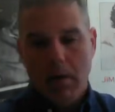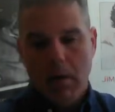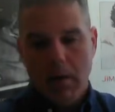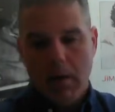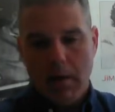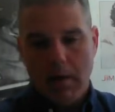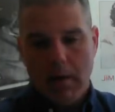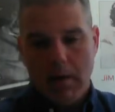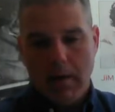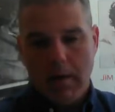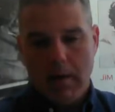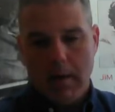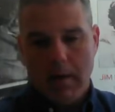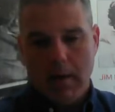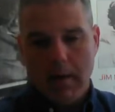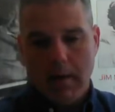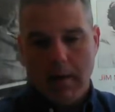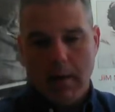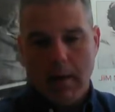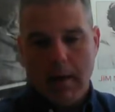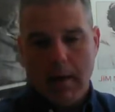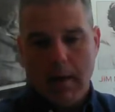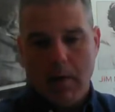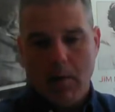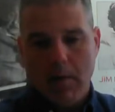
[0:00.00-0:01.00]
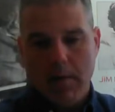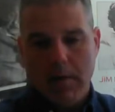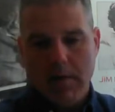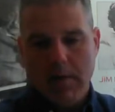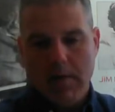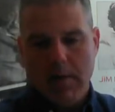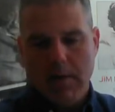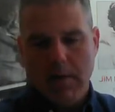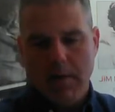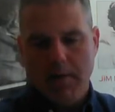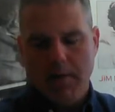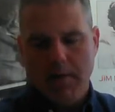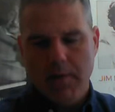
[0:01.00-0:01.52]
how it is
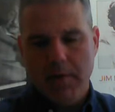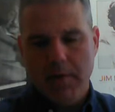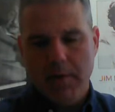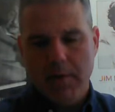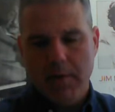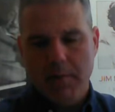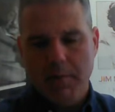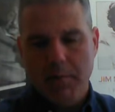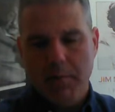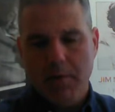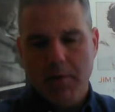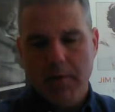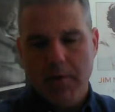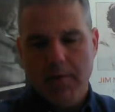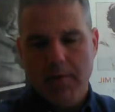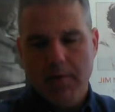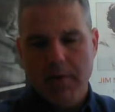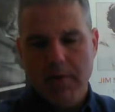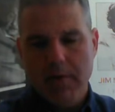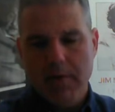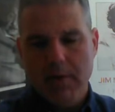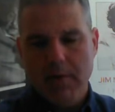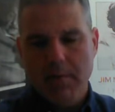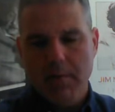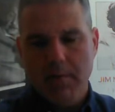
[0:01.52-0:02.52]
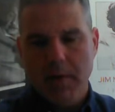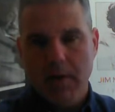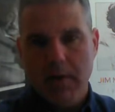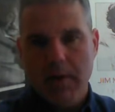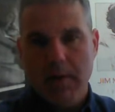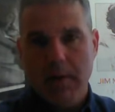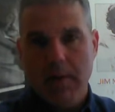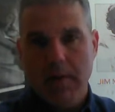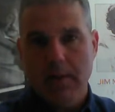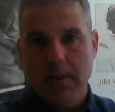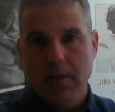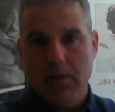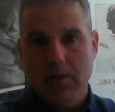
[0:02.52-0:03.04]
different than previous
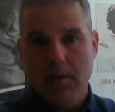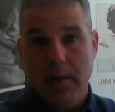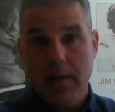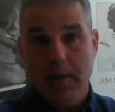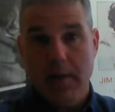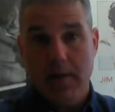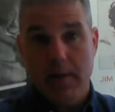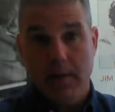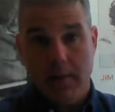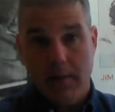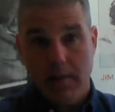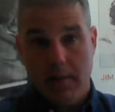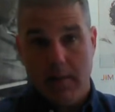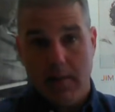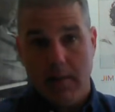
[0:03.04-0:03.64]
marketing strategies.